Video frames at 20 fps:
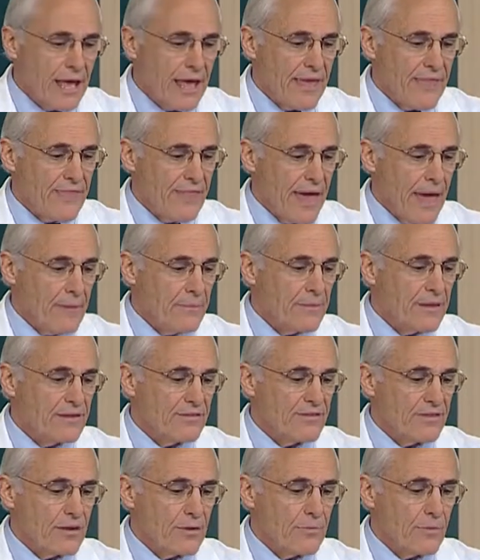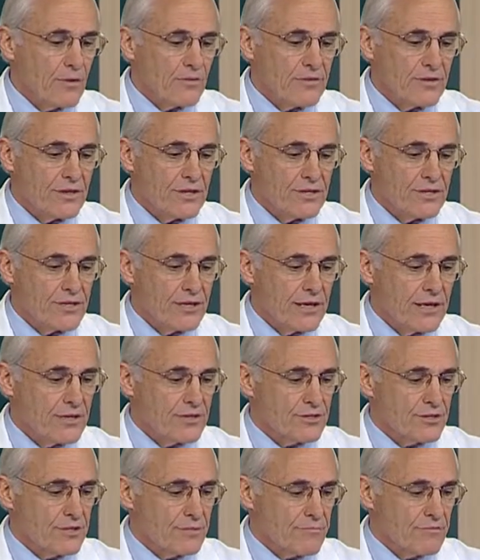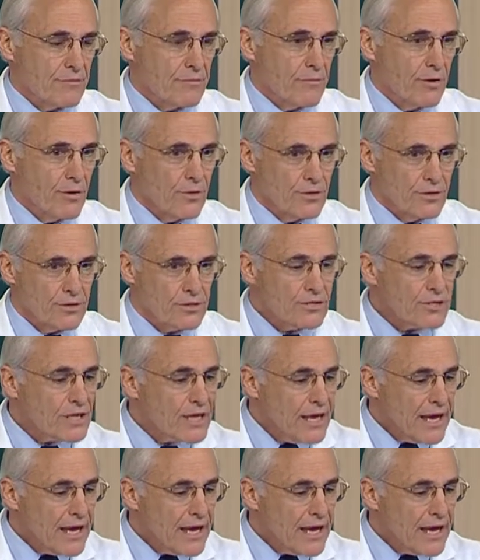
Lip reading: and that means they're both initiators and promoters,